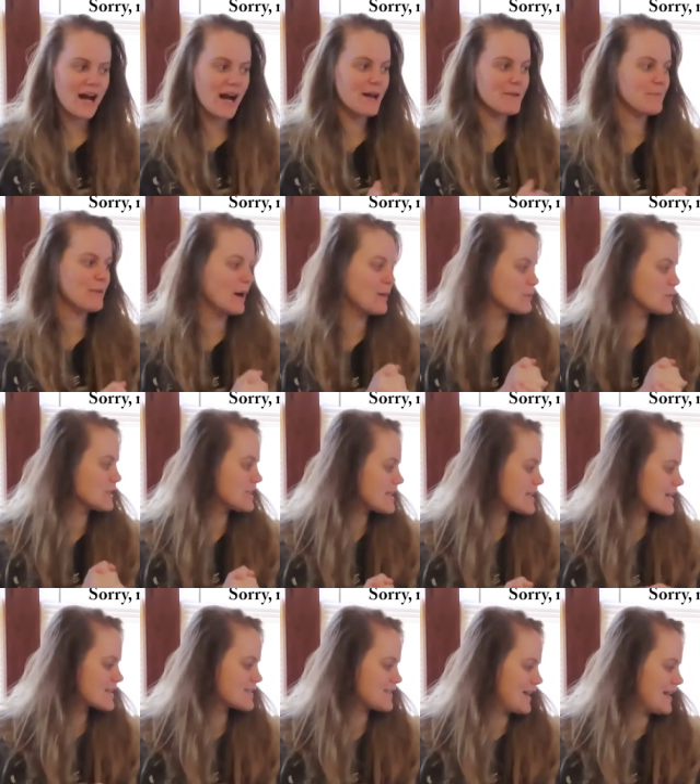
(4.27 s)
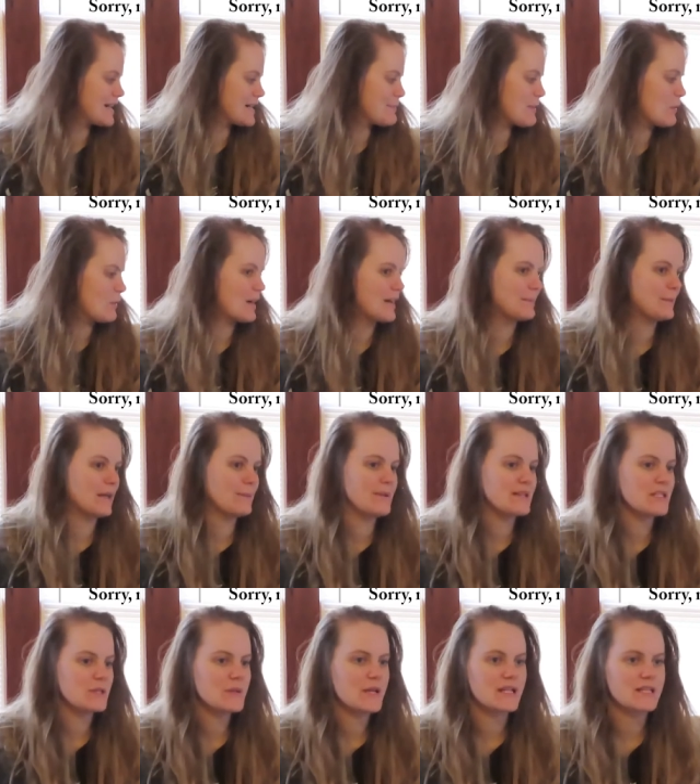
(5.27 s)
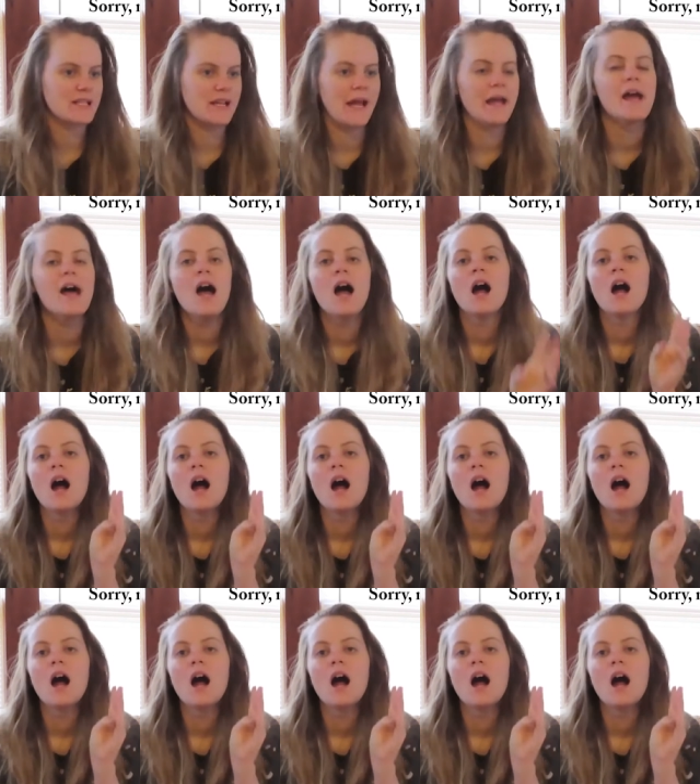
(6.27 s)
I'm, I'm really excited about what I'm going to be doing today.